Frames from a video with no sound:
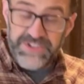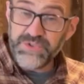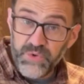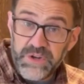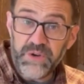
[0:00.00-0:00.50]

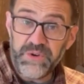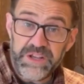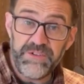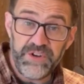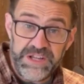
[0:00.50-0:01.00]
warning I want to
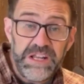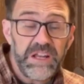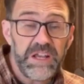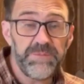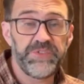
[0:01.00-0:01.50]
give on heat
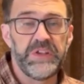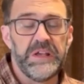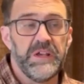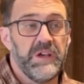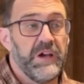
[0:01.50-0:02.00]
lamps.
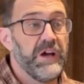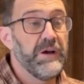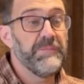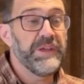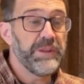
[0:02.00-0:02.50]

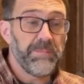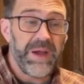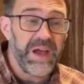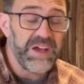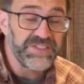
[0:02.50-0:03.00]
In the
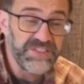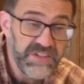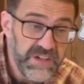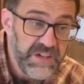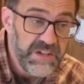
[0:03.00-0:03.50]
past,
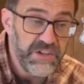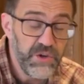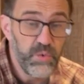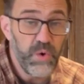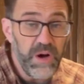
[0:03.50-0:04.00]
you
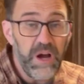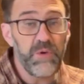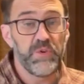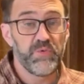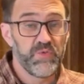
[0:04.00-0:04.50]
know what I
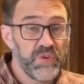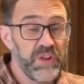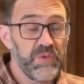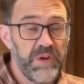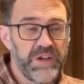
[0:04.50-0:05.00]
would
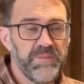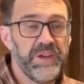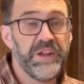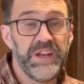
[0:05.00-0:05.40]
really recommend.